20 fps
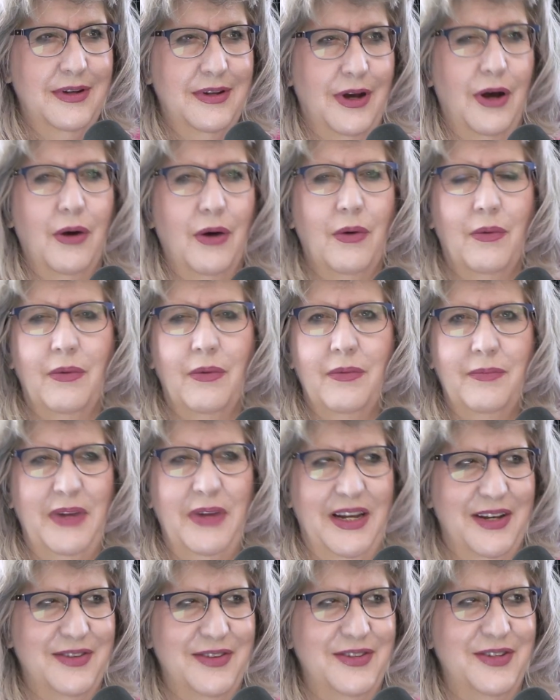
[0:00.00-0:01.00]
Oh,
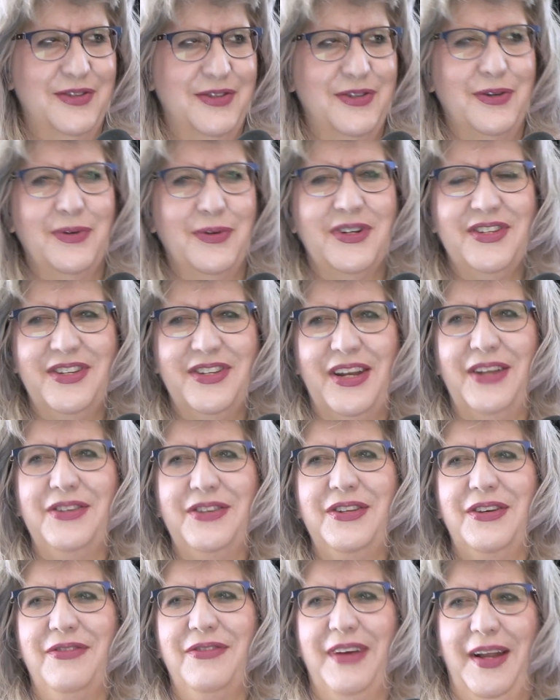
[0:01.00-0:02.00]
because it's so
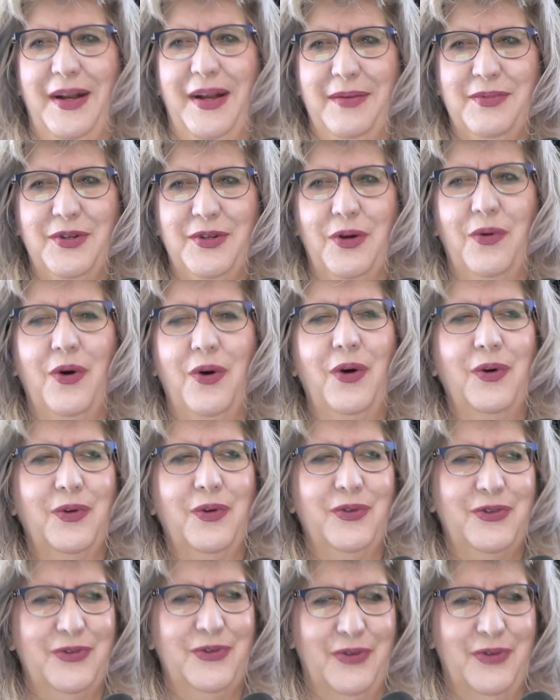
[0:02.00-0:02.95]
extensive and I'm so old.